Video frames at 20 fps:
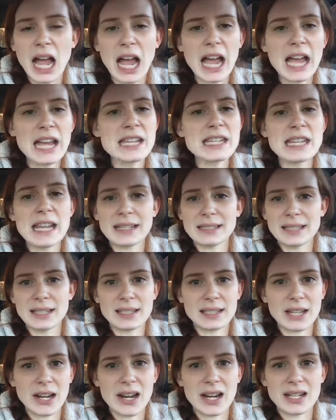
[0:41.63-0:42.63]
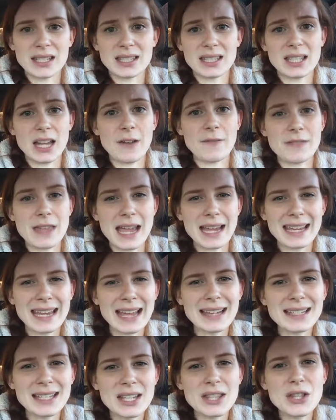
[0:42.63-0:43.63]
unnecessary stuff that
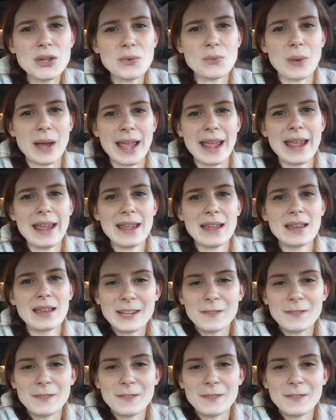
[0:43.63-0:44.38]
gets in the way,